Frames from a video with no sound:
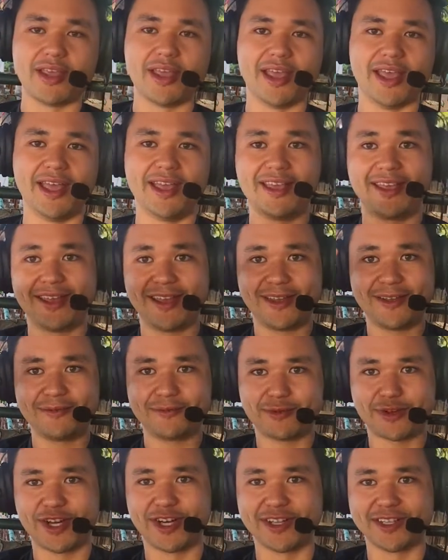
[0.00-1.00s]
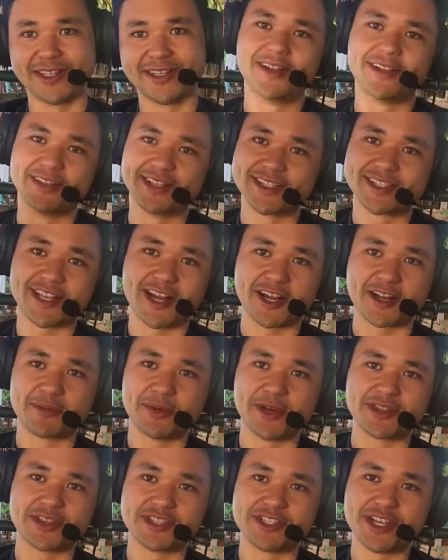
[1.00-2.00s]
And finally, let's talk
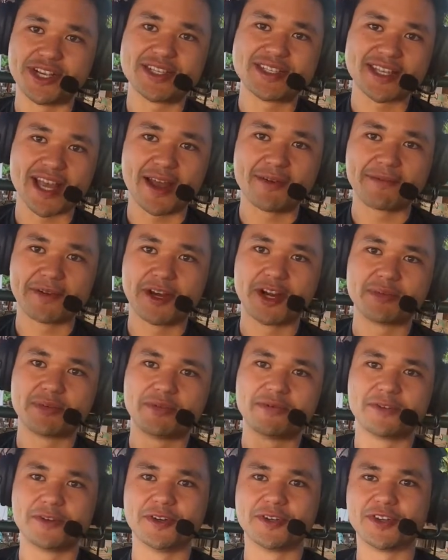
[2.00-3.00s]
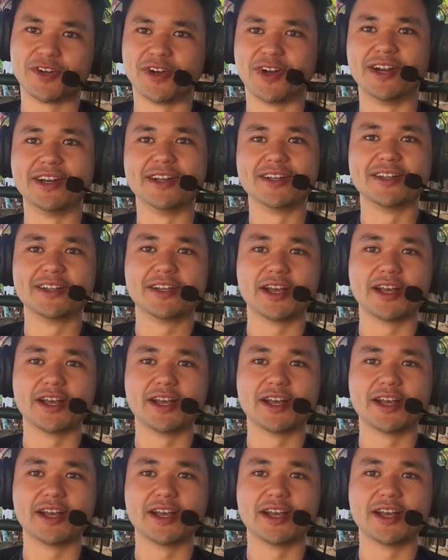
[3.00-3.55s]
about the Chase Sapphire Preferred card.